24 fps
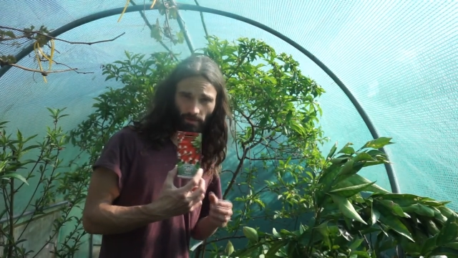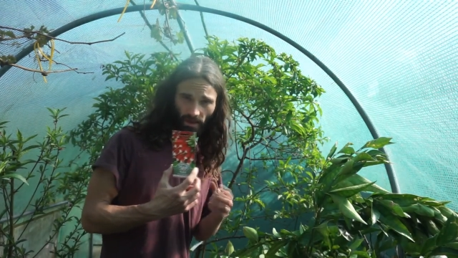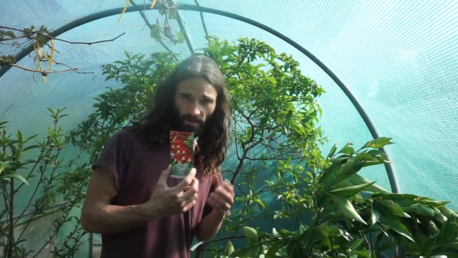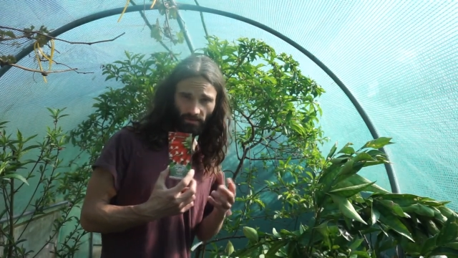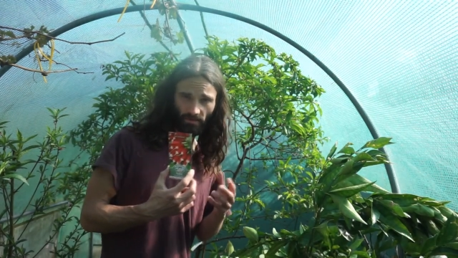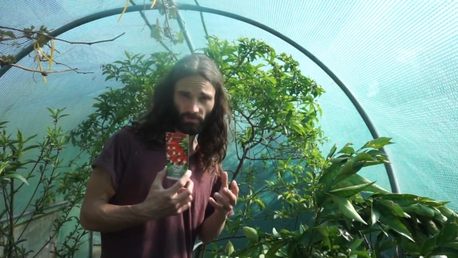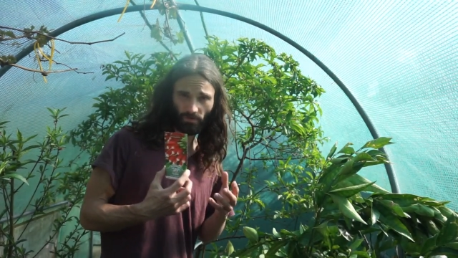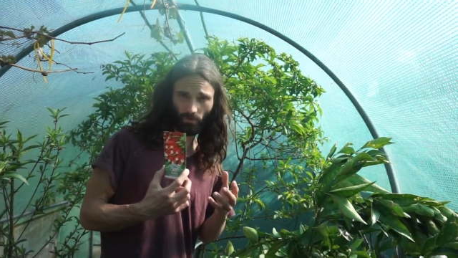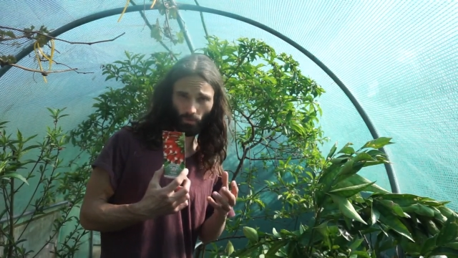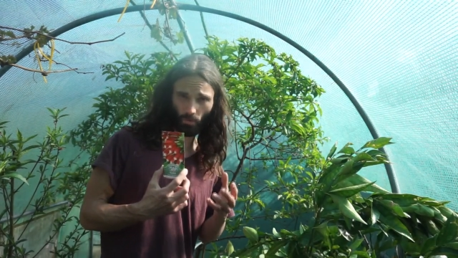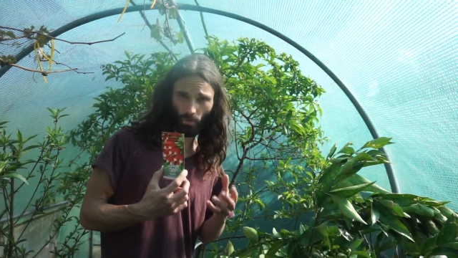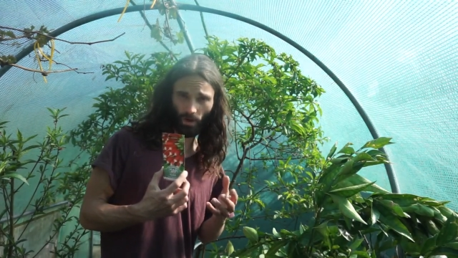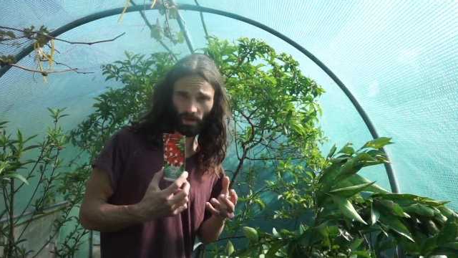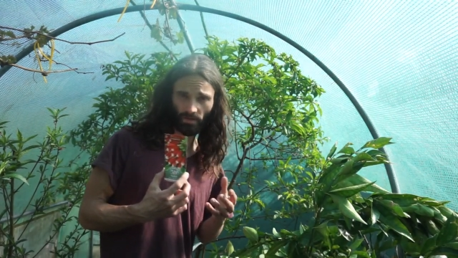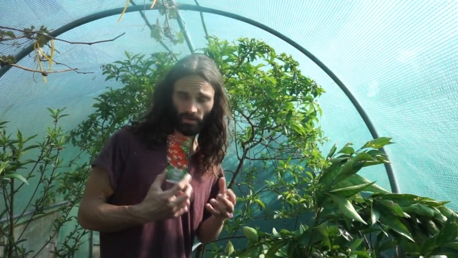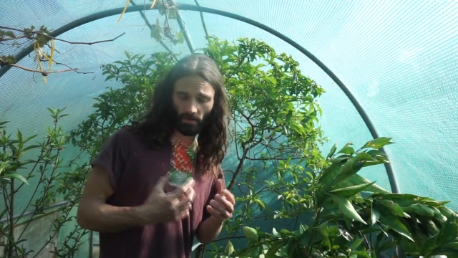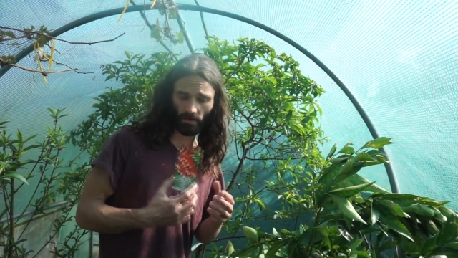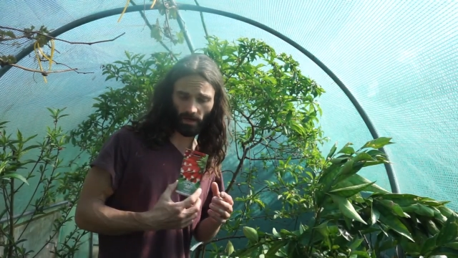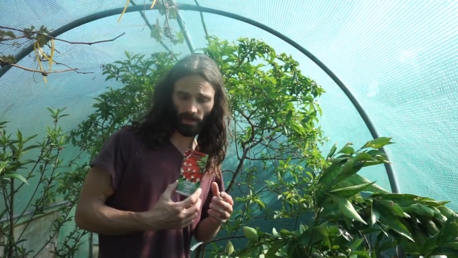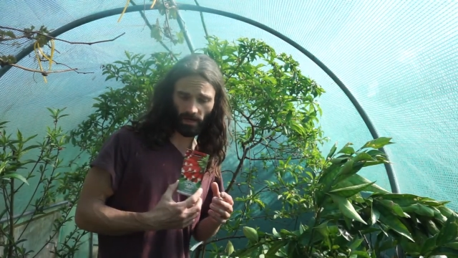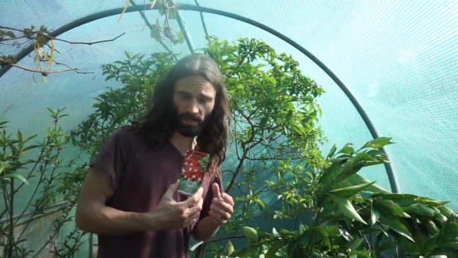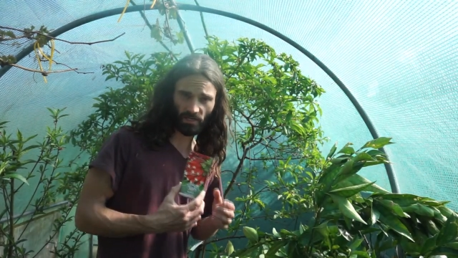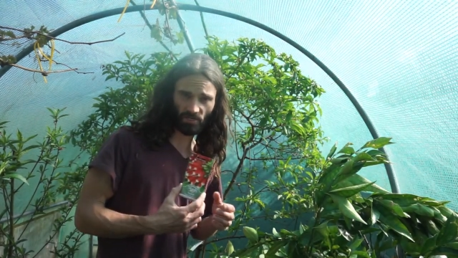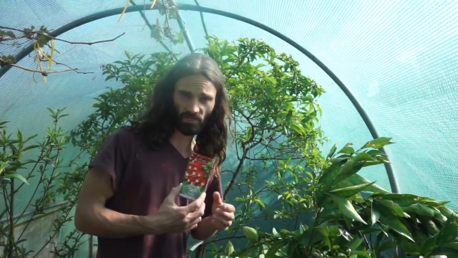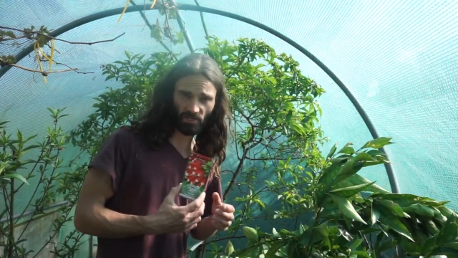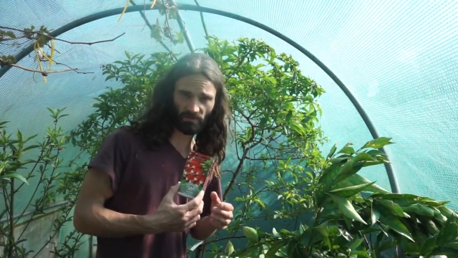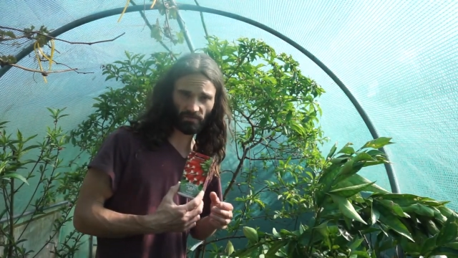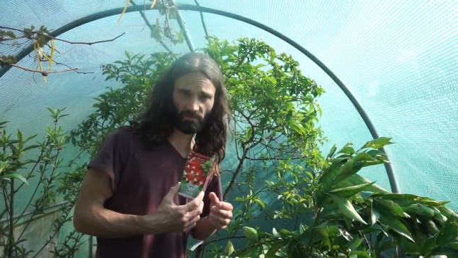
if the weather is